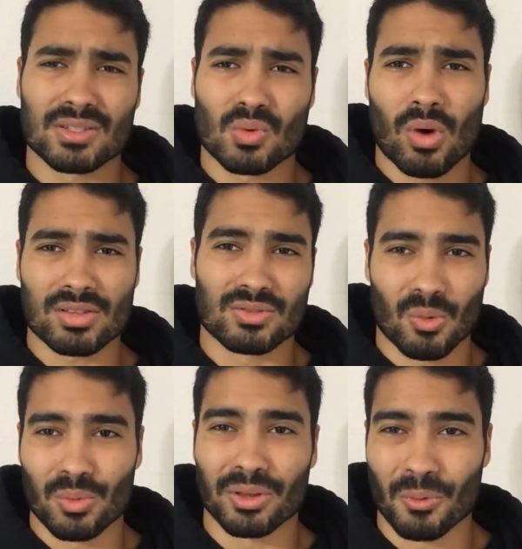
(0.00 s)
and squats
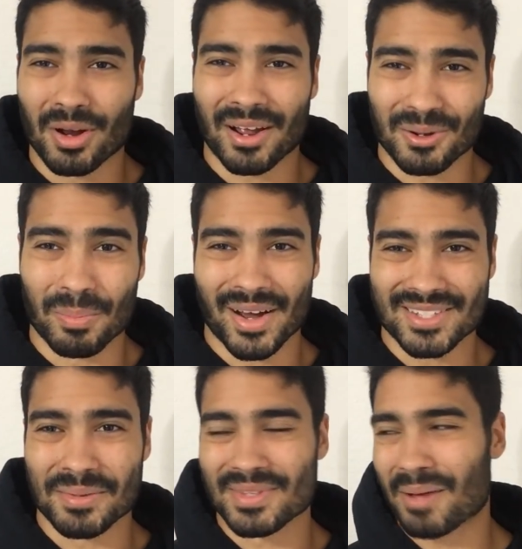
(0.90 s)
don't really work out your
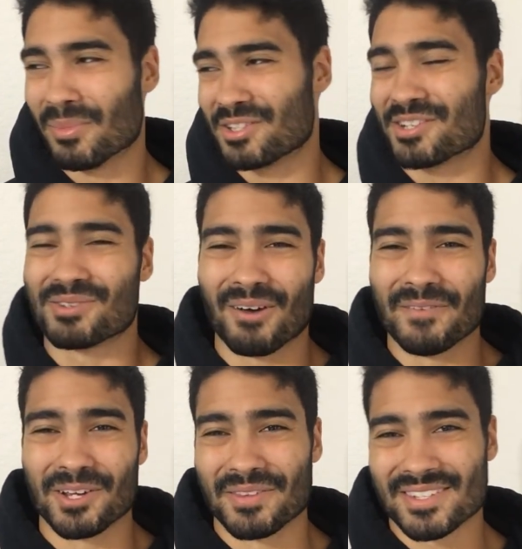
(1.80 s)
biceps that much. I saw a
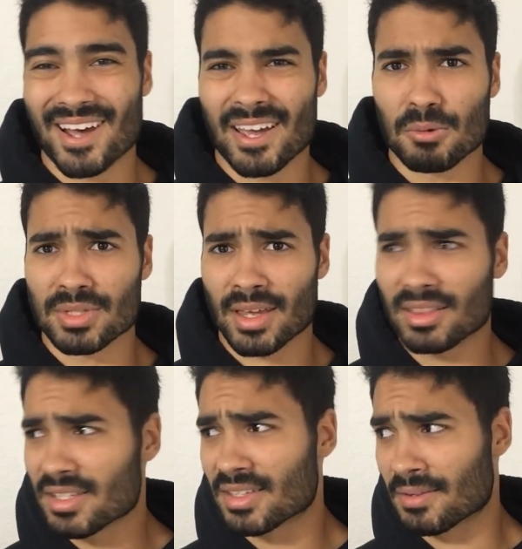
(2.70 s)
video of this guy. He was like,
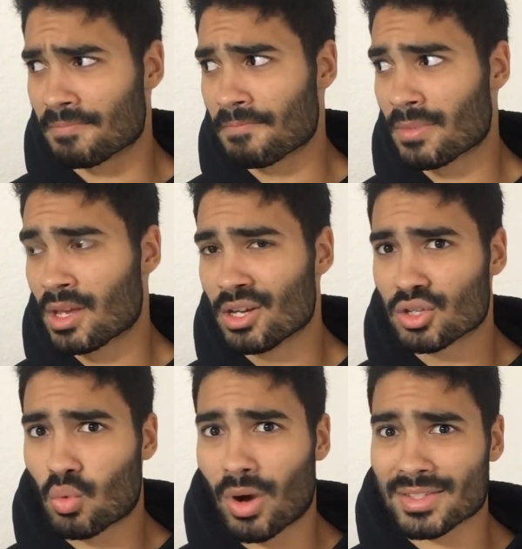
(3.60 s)
listen,
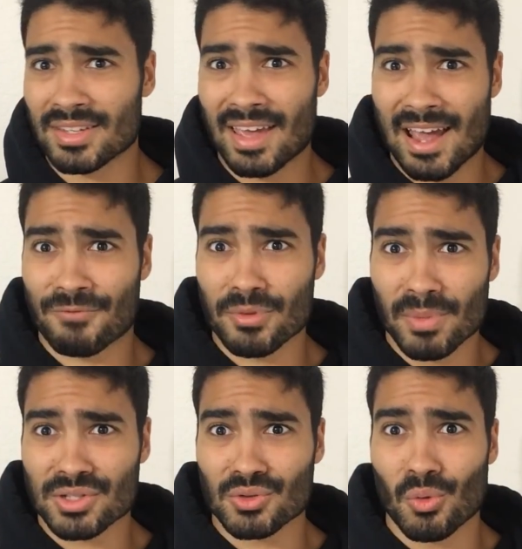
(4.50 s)
squats hit every
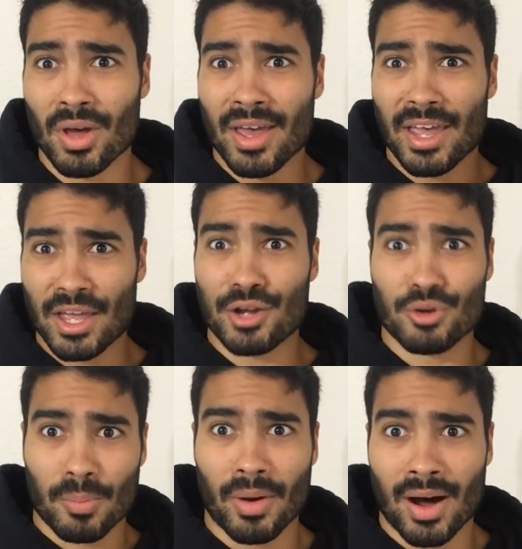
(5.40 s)
muscle in
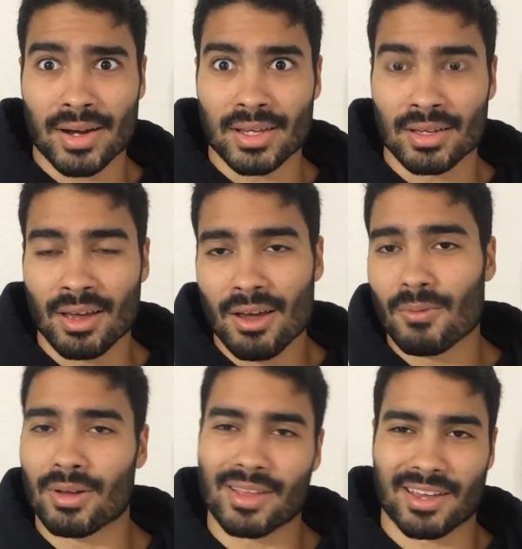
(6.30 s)
your body.
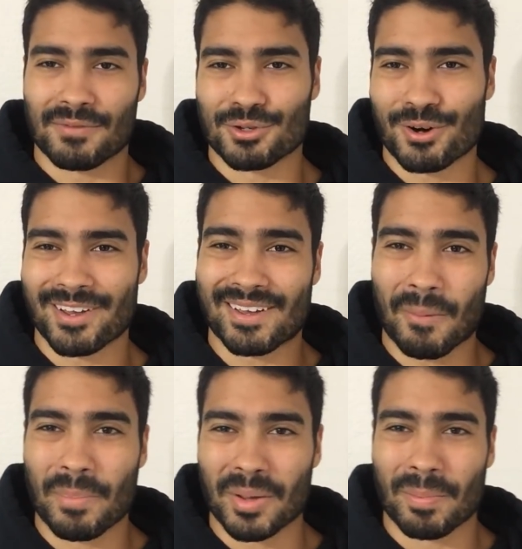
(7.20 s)
Right? Like if you're trying to
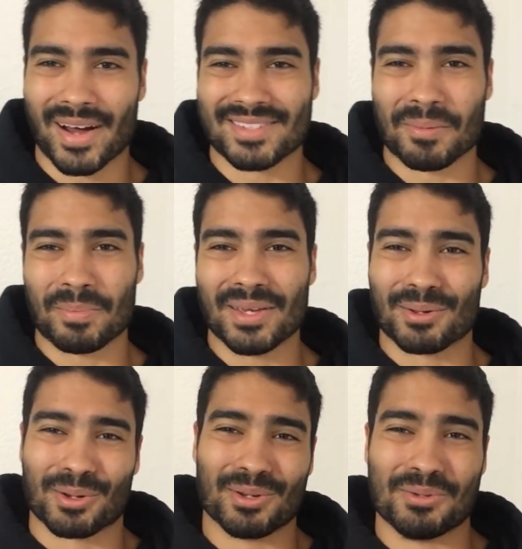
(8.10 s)
get a big bicep peak,
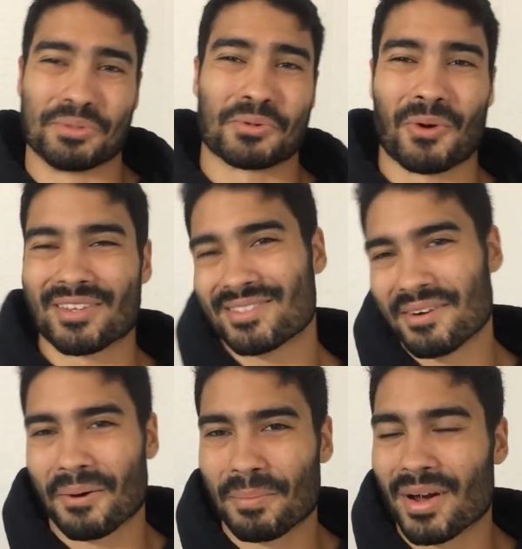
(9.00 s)
you're going to do squats.
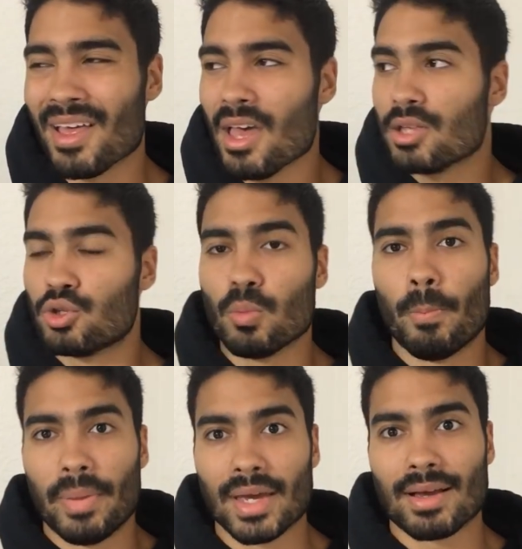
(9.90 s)
No. But do
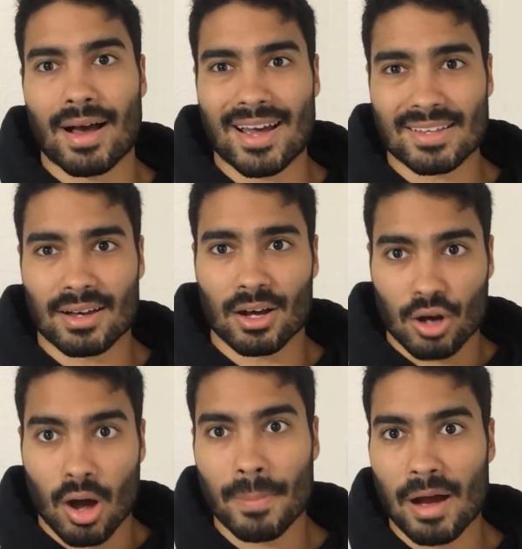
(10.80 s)
big
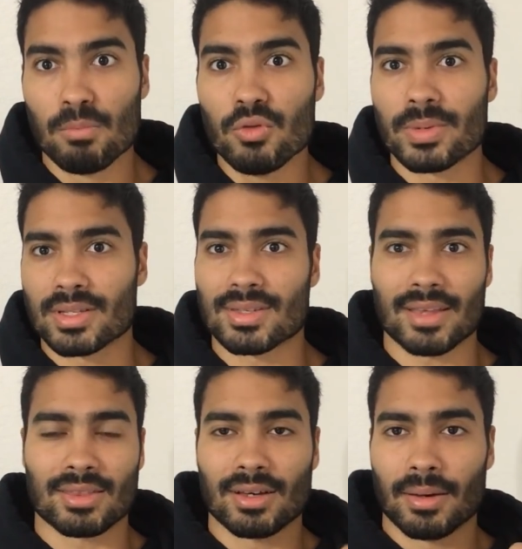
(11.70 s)
compound movements
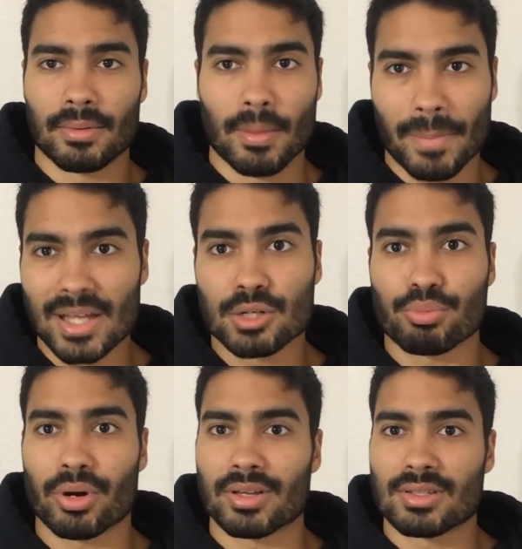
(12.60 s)
like the bench
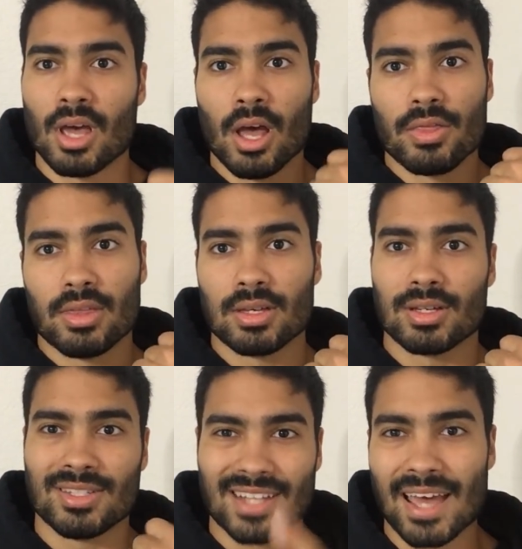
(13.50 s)
press,
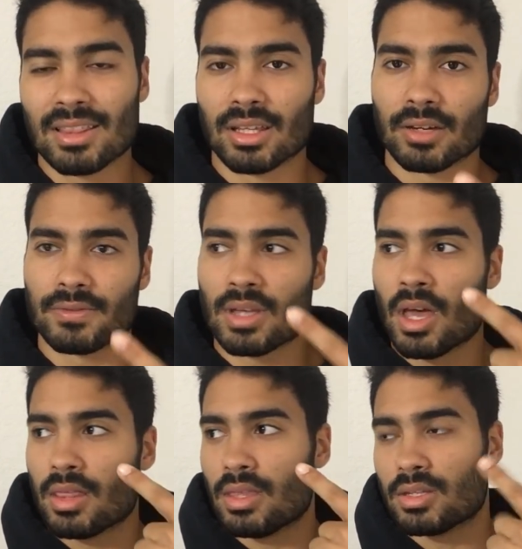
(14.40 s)
the deadlift,
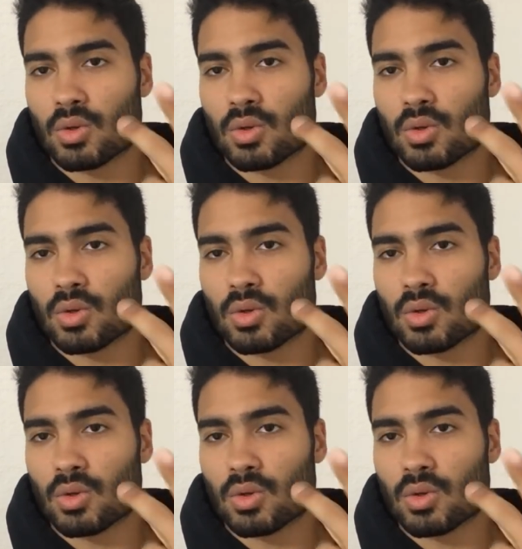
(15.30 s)
the